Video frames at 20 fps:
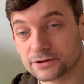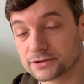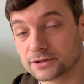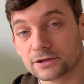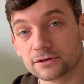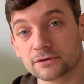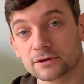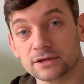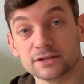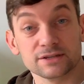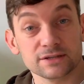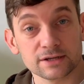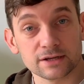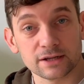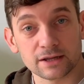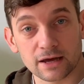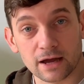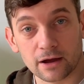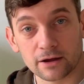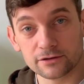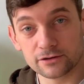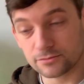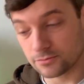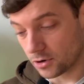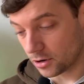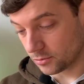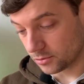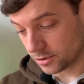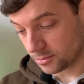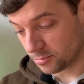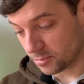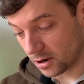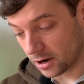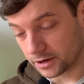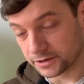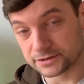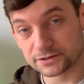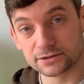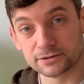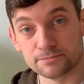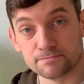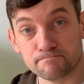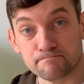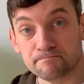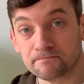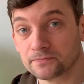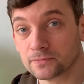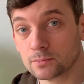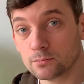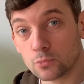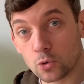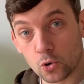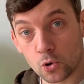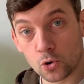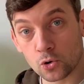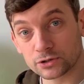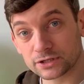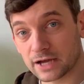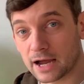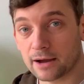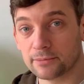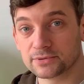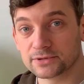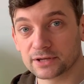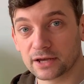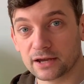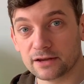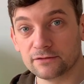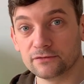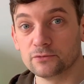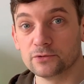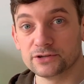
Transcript: So consider that you might want to buy some more Tap Safe,